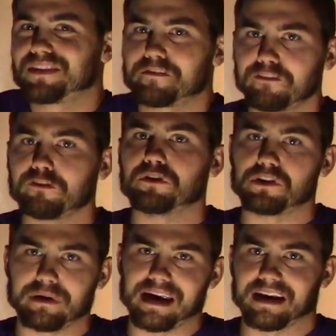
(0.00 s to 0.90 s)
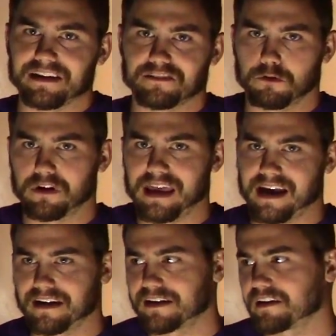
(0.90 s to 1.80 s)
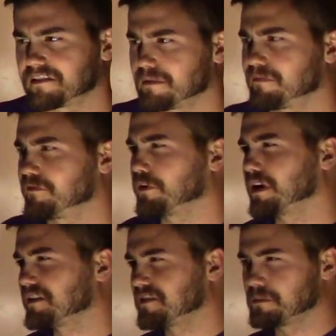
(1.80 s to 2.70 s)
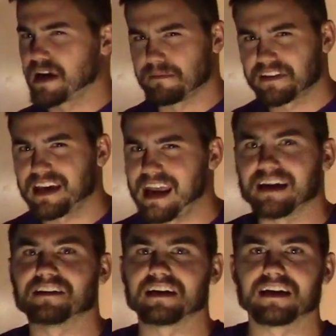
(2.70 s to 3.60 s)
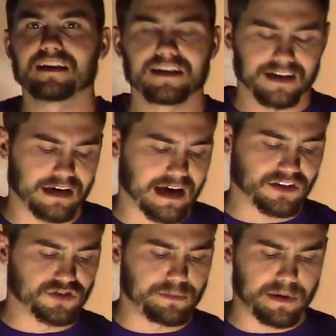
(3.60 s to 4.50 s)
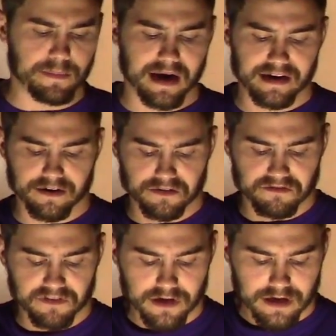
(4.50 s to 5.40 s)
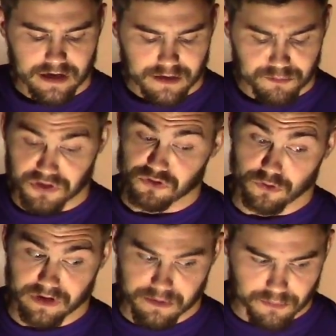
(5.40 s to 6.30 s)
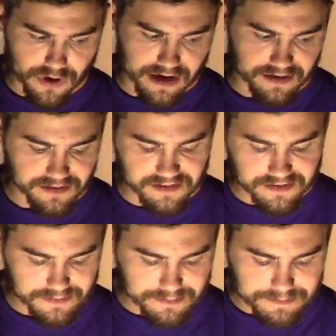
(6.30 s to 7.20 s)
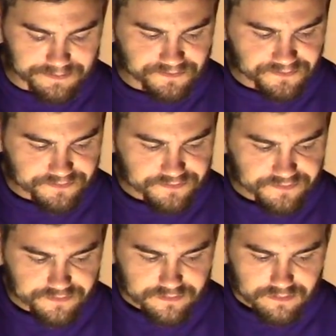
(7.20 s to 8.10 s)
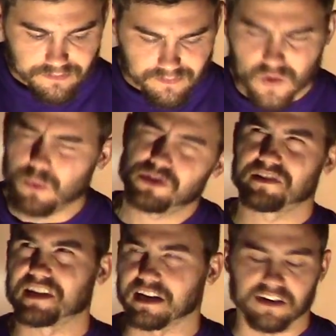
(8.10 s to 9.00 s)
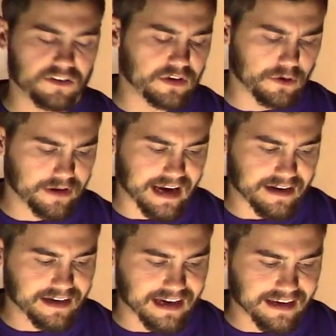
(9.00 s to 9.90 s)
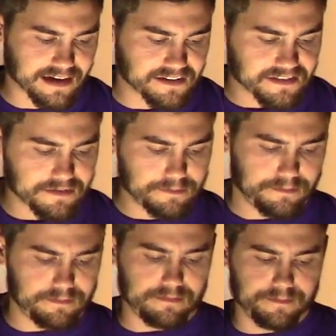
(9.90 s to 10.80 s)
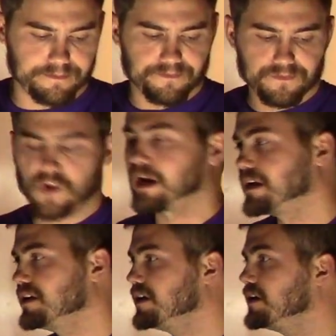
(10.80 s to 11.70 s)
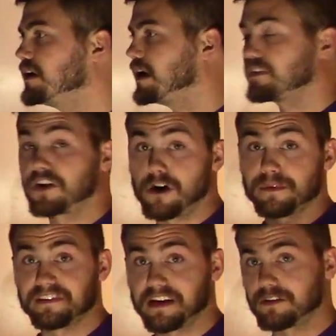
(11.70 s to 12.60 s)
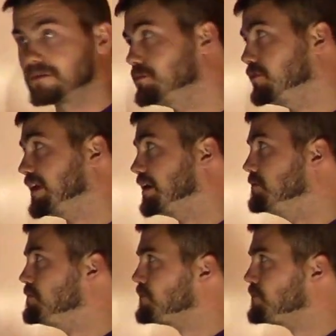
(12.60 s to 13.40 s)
the food you eat is organic, except for sometimes candy can actually be made out of petroleum products, which is technically organic, I guess. Okay, the carbon cycle, moving on.